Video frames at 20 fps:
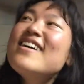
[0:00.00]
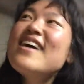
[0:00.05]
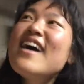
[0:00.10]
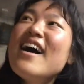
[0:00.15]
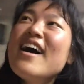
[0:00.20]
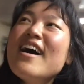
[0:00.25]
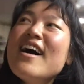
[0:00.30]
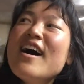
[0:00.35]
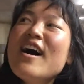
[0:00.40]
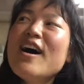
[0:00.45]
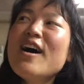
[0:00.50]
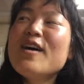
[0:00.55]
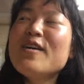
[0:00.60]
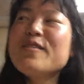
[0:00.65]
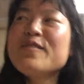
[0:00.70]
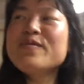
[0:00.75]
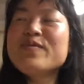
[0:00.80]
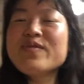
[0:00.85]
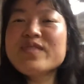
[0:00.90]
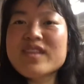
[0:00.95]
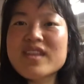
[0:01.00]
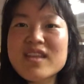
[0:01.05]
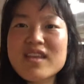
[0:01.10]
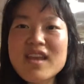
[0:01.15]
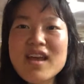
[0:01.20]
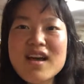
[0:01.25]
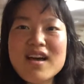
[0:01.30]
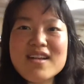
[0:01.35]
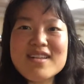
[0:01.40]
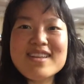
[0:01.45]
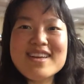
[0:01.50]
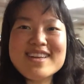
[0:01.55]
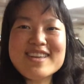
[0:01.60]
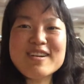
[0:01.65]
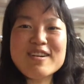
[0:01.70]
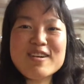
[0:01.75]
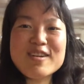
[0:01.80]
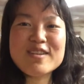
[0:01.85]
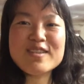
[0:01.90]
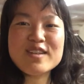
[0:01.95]
yeah, um, yeah. Like
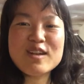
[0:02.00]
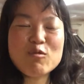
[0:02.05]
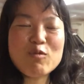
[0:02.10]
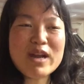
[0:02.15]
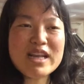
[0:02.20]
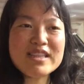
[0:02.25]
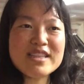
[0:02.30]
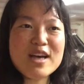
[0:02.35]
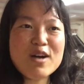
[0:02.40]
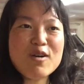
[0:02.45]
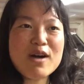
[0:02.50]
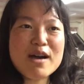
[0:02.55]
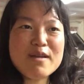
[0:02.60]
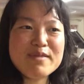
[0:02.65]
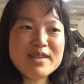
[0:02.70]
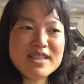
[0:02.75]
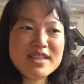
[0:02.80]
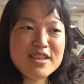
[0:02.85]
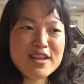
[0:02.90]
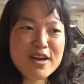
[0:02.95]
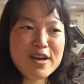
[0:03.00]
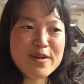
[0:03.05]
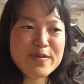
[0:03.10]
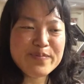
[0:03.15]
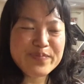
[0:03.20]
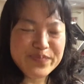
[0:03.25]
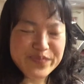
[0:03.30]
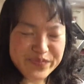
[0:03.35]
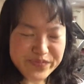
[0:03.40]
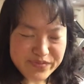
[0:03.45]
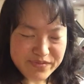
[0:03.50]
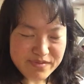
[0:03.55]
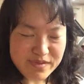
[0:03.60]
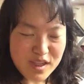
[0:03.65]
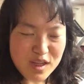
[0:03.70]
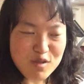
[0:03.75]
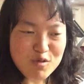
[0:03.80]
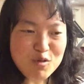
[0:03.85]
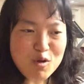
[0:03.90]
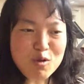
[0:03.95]
uh, right now, I'm in the
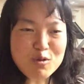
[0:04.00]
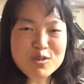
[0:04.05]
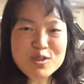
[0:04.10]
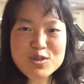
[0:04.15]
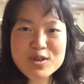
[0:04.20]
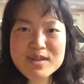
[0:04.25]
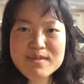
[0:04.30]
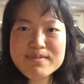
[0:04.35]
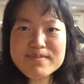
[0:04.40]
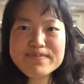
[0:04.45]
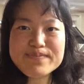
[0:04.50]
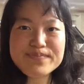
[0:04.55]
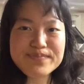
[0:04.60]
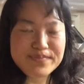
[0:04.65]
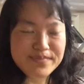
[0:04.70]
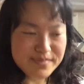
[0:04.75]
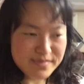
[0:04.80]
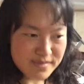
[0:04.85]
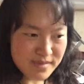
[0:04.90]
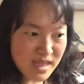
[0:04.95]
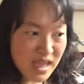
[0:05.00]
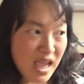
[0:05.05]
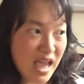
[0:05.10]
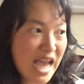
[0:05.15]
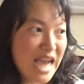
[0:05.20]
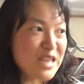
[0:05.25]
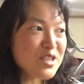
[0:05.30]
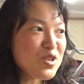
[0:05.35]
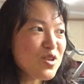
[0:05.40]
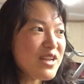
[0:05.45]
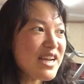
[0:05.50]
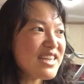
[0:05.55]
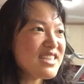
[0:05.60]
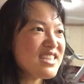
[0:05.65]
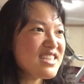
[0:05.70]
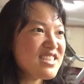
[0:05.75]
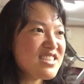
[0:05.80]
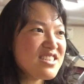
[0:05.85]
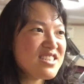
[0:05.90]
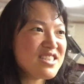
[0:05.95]
road trip. Actually, I
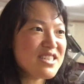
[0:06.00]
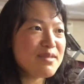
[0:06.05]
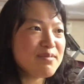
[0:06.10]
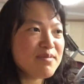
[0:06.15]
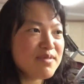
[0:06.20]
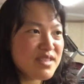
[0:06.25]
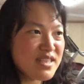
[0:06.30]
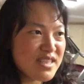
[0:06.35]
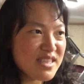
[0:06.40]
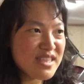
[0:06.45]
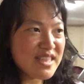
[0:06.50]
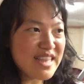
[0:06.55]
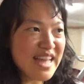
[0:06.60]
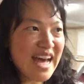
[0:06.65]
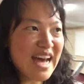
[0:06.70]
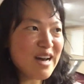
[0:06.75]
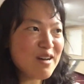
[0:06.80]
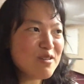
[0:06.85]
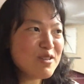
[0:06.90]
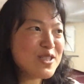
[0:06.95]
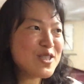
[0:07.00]
didn't sleep now,